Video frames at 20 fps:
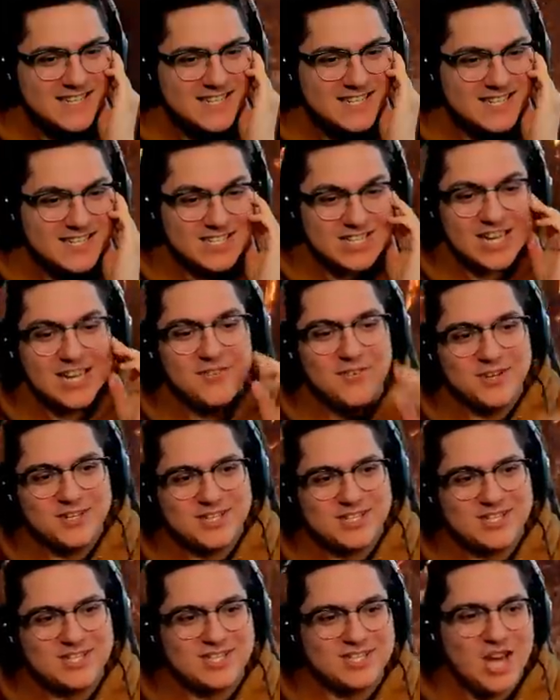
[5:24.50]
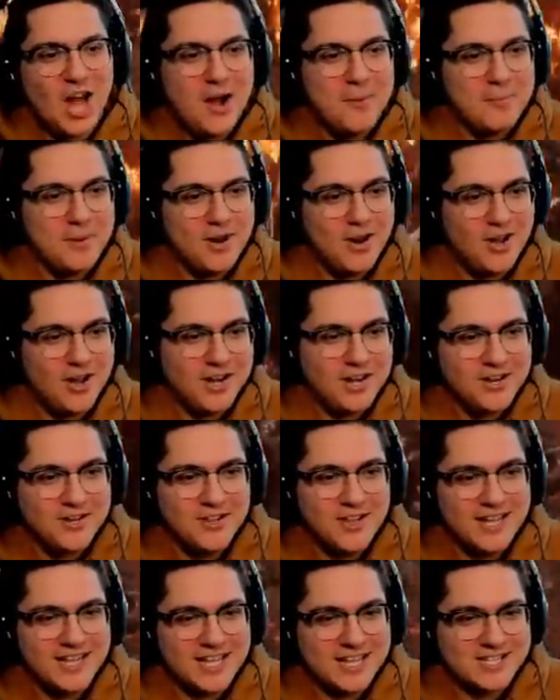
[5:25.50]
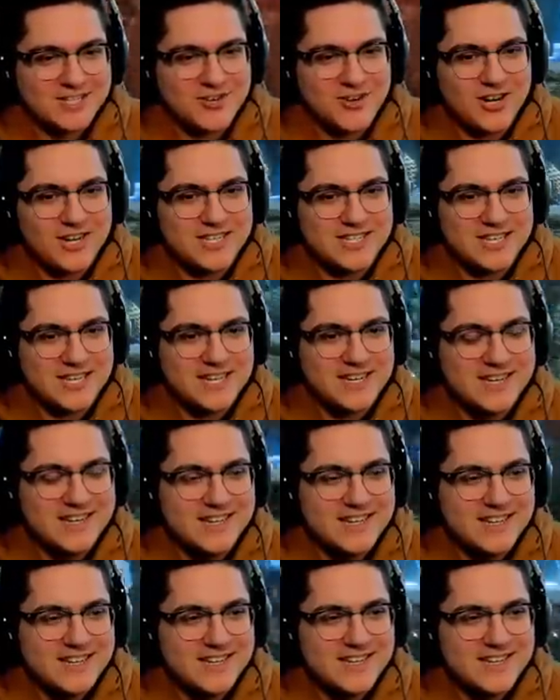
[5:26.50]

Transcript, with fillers: Sheeva's stomping on you, like, that's crazy.